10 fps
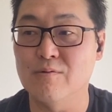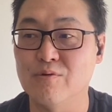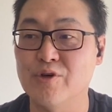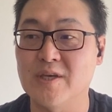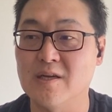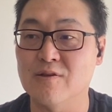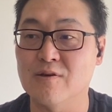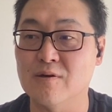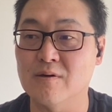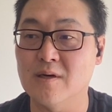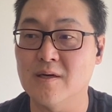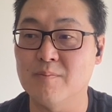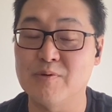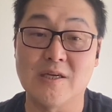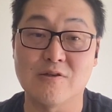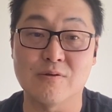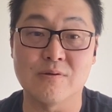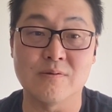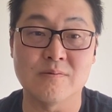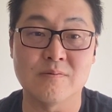look at other
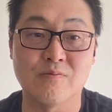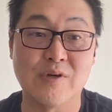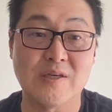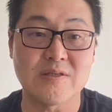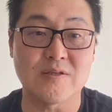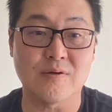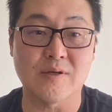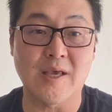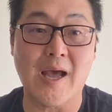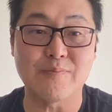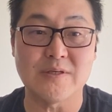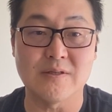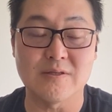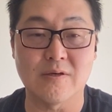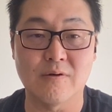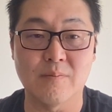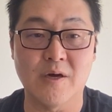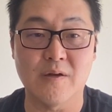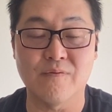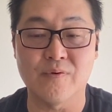potential risks or gaps in the security
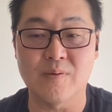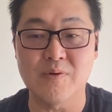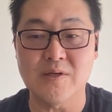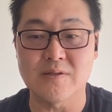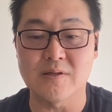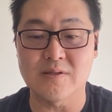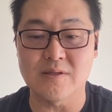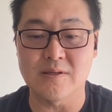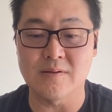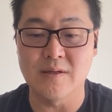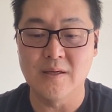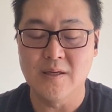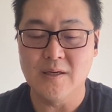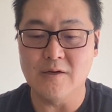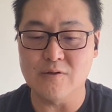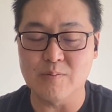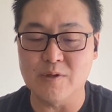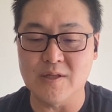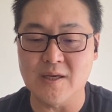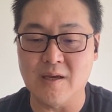model for the business. And
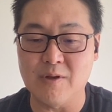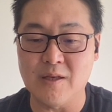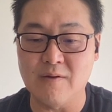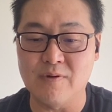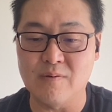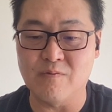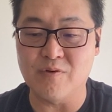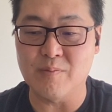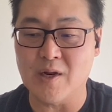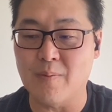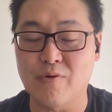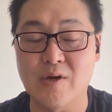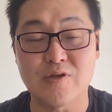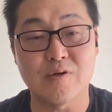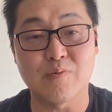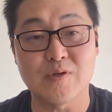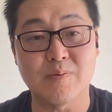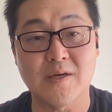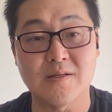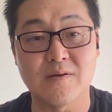ultimately, I mean, even from an operational
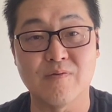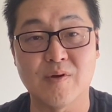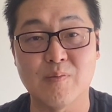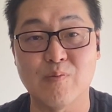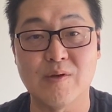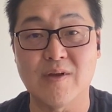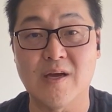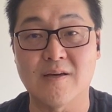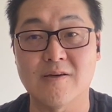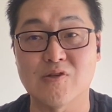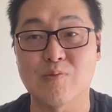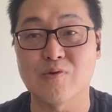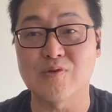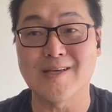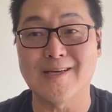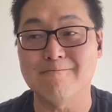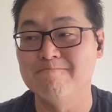perspective, I mean, we've got customers that